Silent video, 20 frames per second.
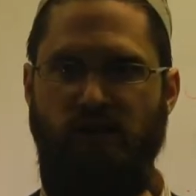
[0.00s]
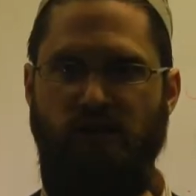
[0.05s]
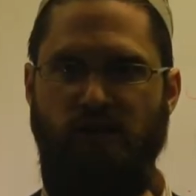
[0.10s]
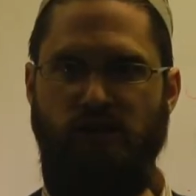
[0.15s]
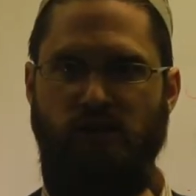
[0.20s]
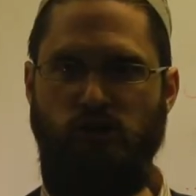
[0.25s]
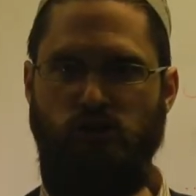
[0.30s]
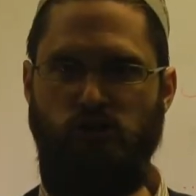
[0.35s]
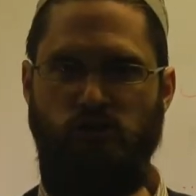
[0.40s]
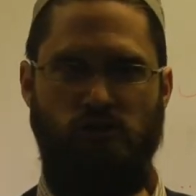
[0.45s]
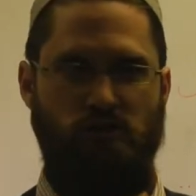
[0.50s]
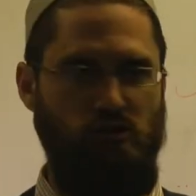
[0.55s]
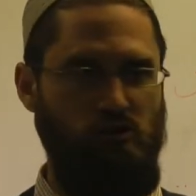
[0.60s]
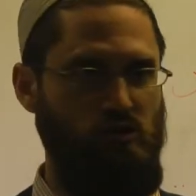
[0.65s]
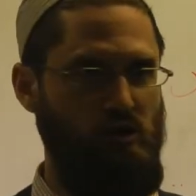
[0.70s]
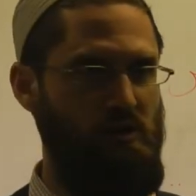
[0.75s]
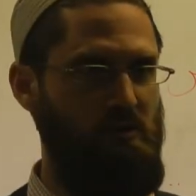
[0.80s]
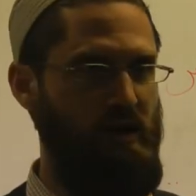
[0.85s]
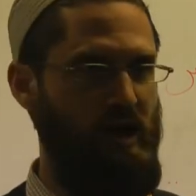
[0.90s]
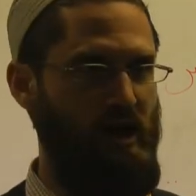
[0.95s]
you're
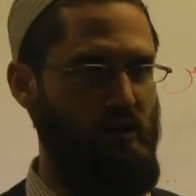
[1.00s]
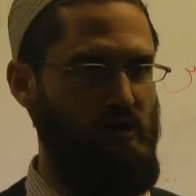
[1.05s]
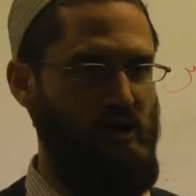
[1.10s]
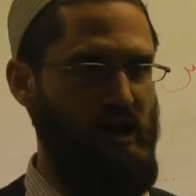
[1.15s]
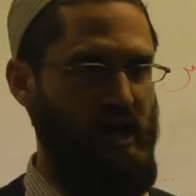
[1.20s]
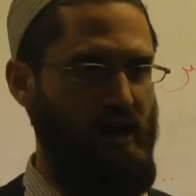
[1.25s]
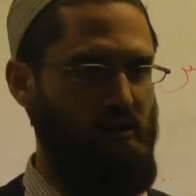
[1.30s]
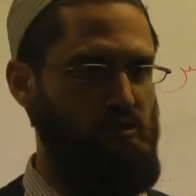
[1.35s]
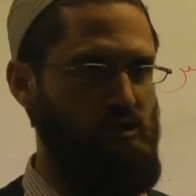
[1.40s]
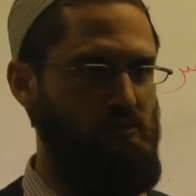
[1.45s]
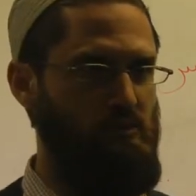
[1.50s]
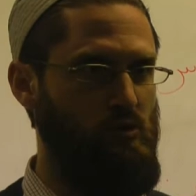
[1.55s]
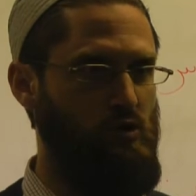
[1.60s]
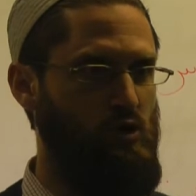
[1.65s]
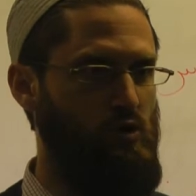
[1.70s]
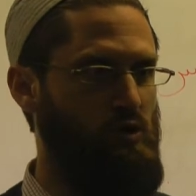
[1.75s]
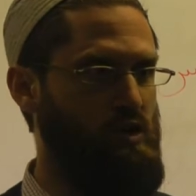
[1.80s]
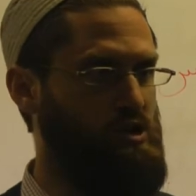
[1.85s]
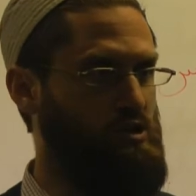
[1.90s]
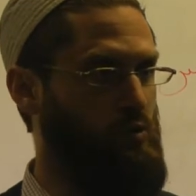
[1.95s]
going to be held accountable
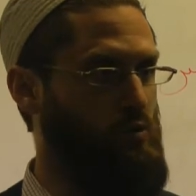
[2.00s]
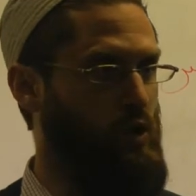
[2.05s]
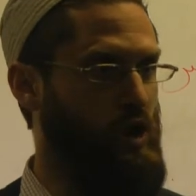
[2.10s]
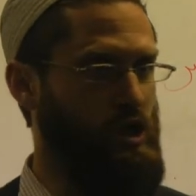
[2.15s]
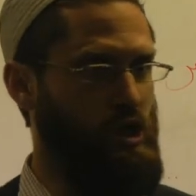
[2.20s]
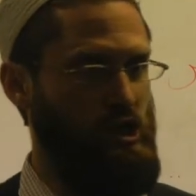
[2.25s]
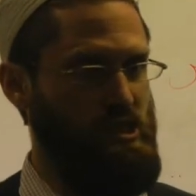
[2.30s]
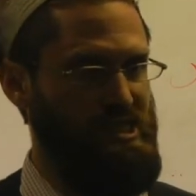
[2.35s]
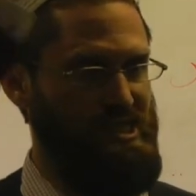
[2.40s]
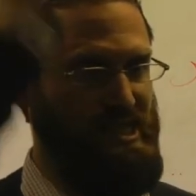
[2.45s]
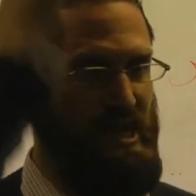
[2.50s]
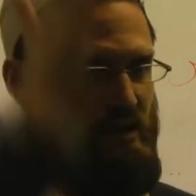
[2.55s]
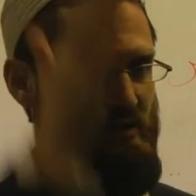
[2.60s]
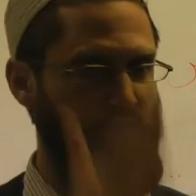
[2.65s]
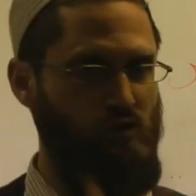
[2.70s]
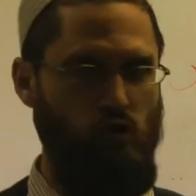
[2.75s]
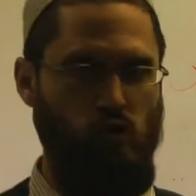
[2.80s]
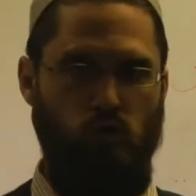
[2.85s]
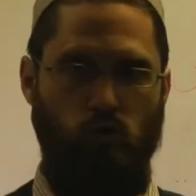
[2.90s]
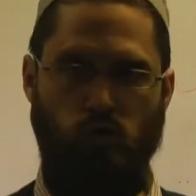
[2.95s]
according to one set of
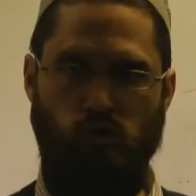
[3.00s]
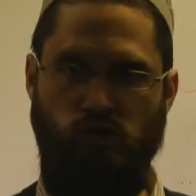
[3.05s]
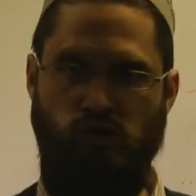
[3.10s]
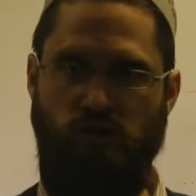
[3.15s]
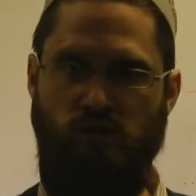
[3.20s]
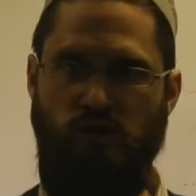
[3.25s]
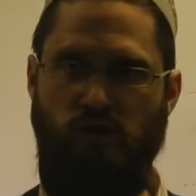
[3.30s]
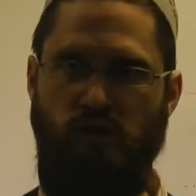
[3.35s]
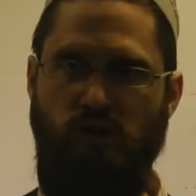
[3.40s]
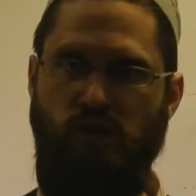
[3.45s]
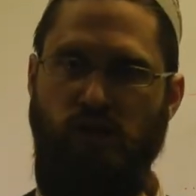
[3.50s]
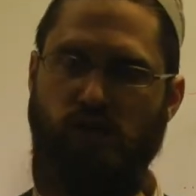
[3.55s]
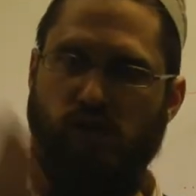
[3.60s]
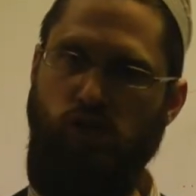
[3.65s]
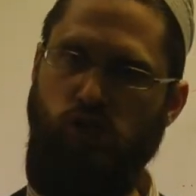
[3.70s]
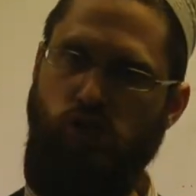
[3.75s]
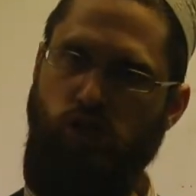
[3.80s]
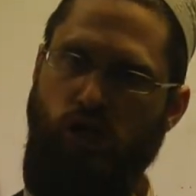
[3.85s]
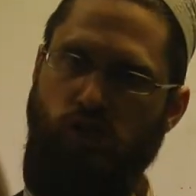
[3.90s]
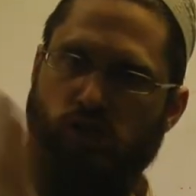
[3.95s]
laws that the
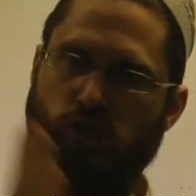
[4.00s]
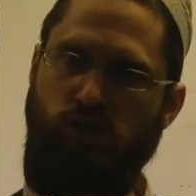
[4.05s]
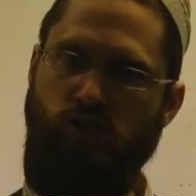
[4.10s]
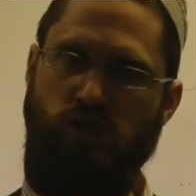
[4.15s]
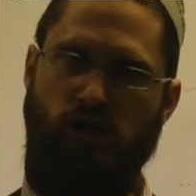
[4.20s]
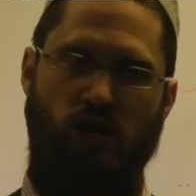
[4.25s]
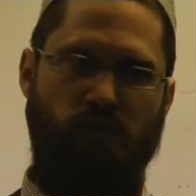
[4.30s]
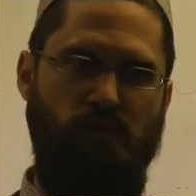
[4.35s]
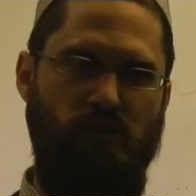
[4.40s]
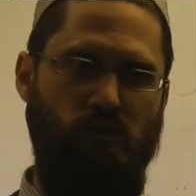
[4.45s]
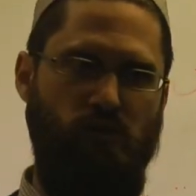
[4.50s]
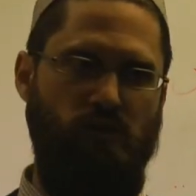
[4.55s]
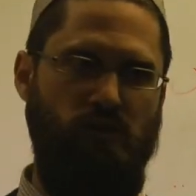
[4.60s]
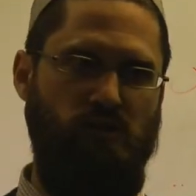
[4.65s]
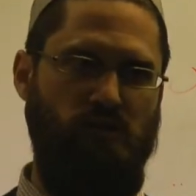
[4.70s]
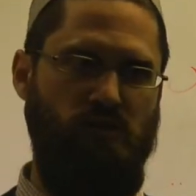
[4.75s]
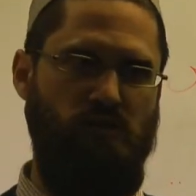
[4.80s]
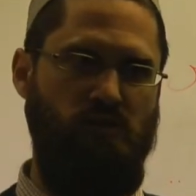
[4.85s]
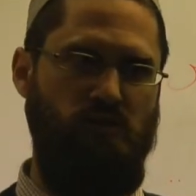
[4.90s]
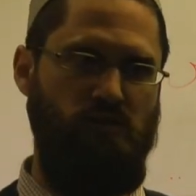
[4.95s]
judge is coming
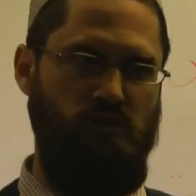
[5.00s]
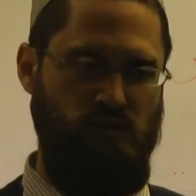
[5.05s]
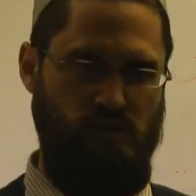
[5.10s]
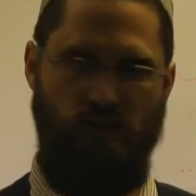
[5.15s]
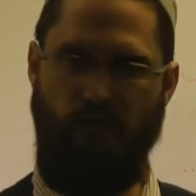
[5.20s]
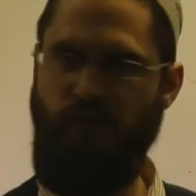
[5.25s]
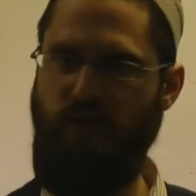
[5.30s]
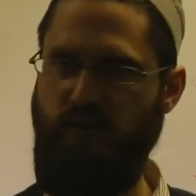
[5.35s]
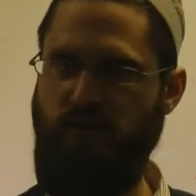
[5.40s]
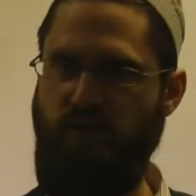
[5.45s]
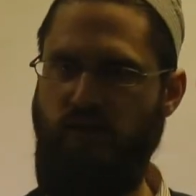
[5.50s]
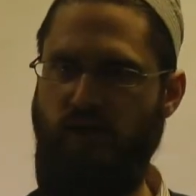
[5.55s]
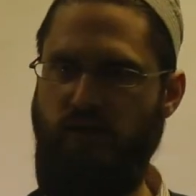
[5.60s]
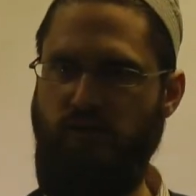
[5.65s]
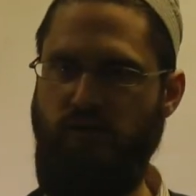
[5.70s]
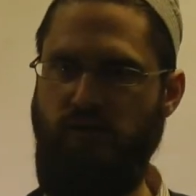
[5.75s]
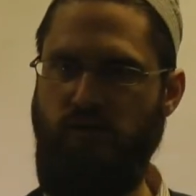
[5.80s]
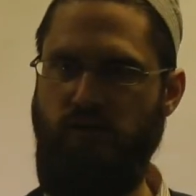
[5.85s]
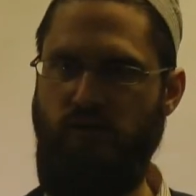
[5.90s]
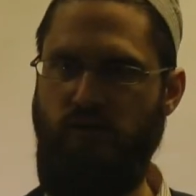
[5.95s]
with. Does that make
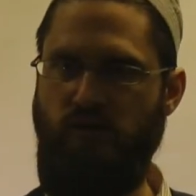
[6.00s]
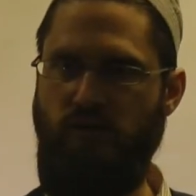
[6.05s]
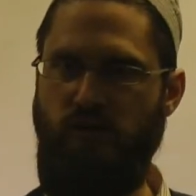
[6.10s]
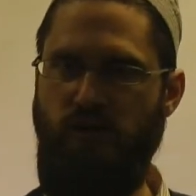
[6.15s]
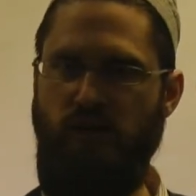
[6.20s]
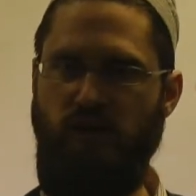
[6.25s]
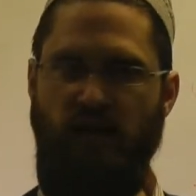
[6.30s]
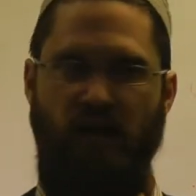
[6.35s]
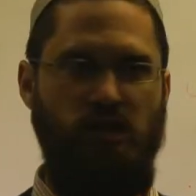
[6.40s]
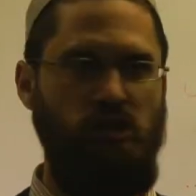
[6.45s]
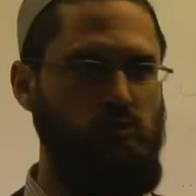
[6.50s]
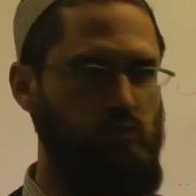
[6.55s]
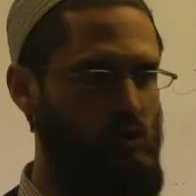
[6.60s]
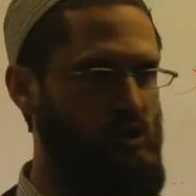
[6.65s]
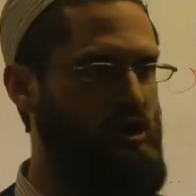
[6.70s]
sense? That's what